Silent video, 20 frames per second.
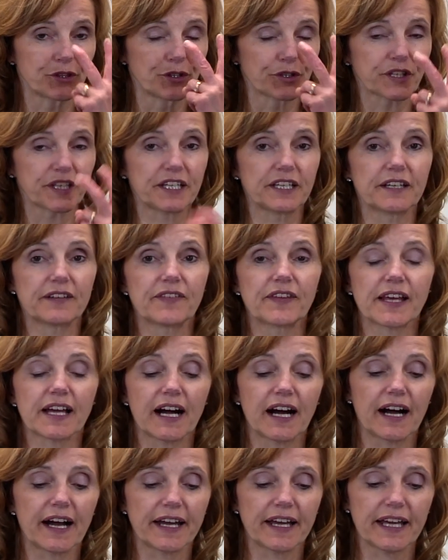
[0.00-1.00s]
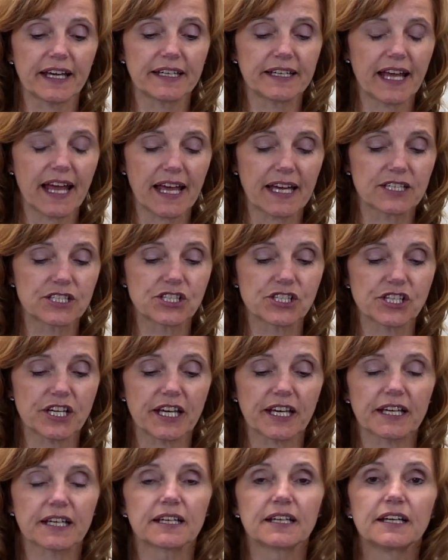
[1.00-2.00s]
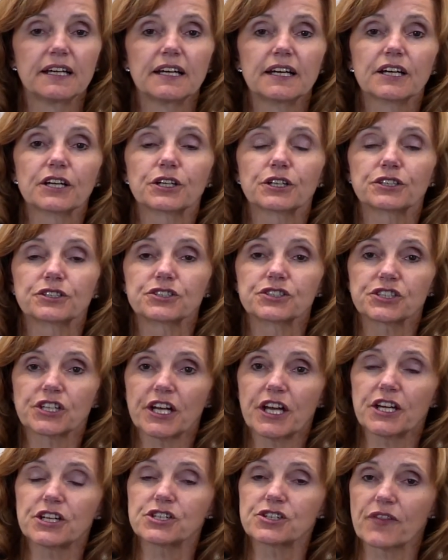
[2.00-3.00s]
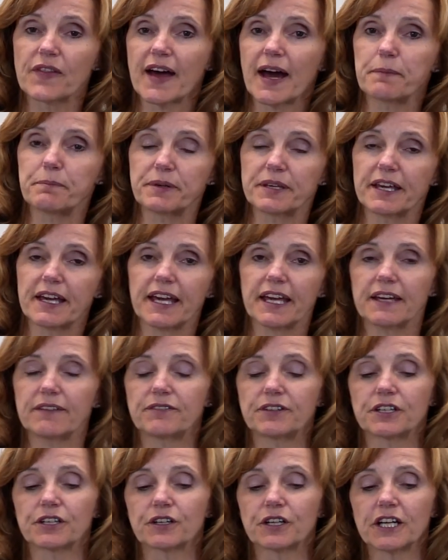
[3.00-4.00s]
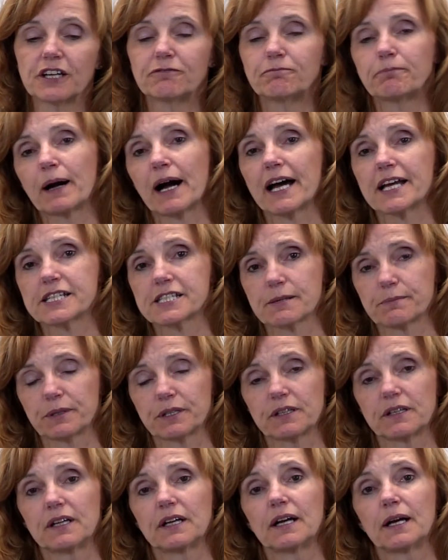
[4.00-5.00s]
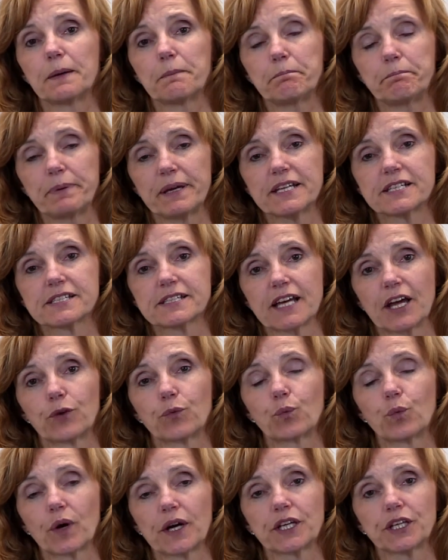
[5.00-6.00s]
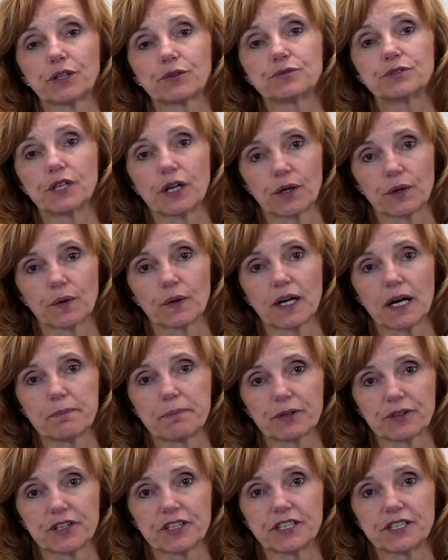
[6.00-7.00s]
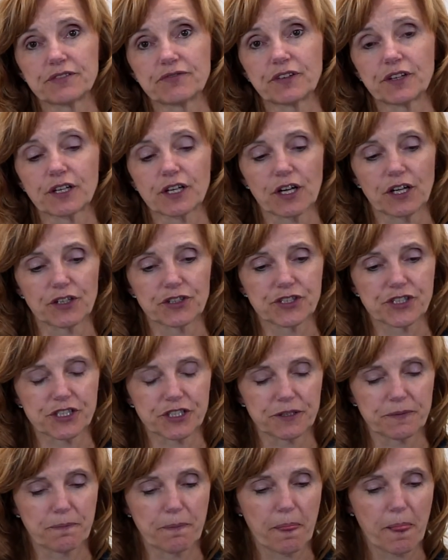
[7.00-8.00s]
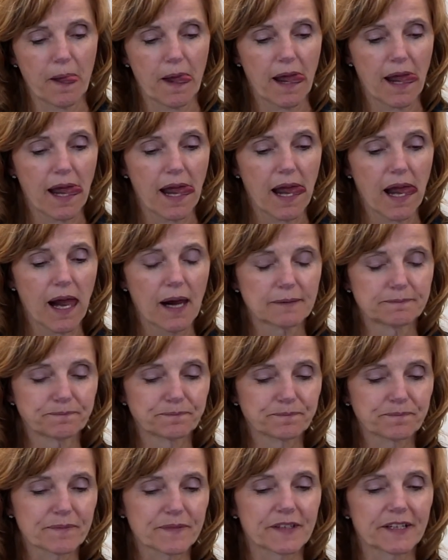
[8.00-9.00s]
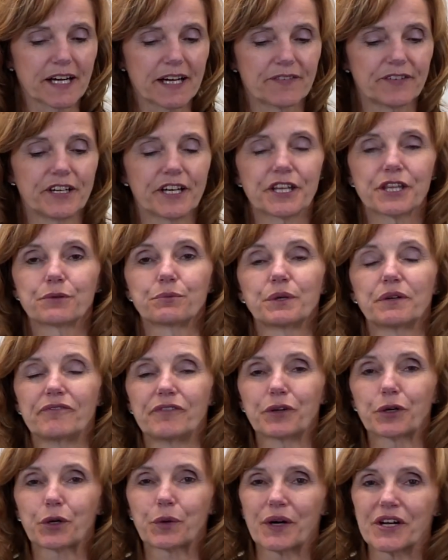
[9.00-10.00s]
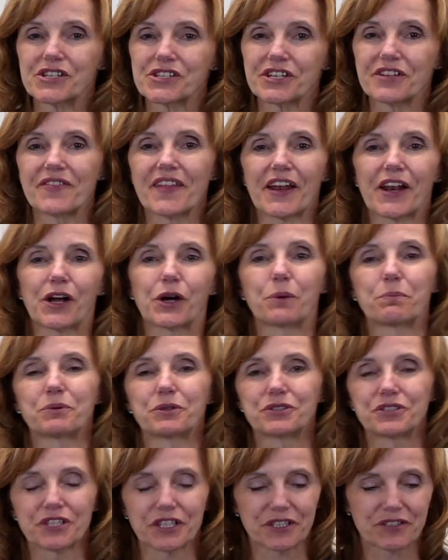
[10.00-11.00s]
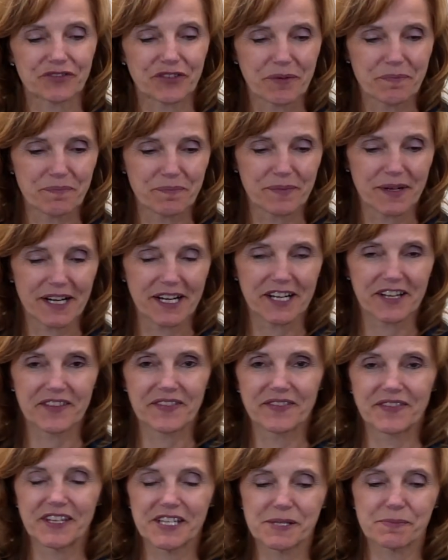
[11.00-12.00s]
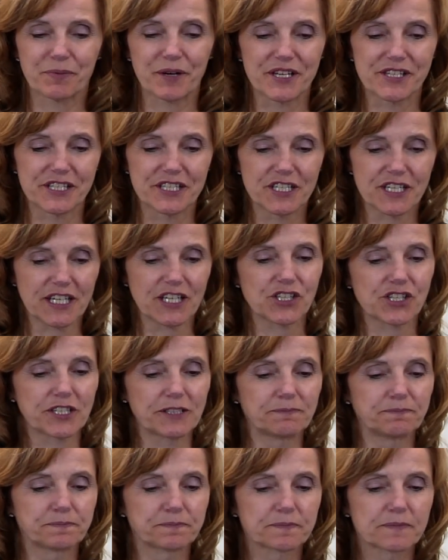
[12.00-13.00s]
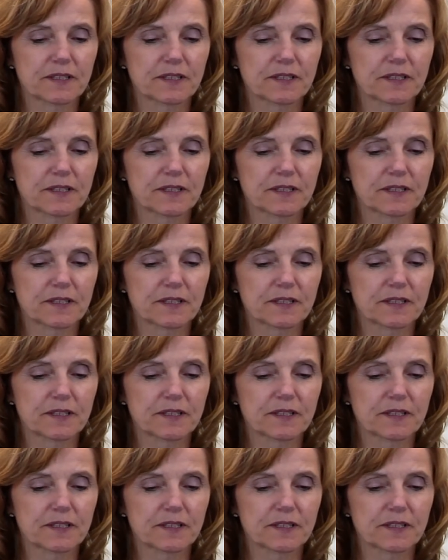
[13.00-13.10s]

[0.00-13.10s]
looking in the eye and handshake, change that behavior if possible based on what you know about the different culture. I have another review question that I hope you took from this presentation.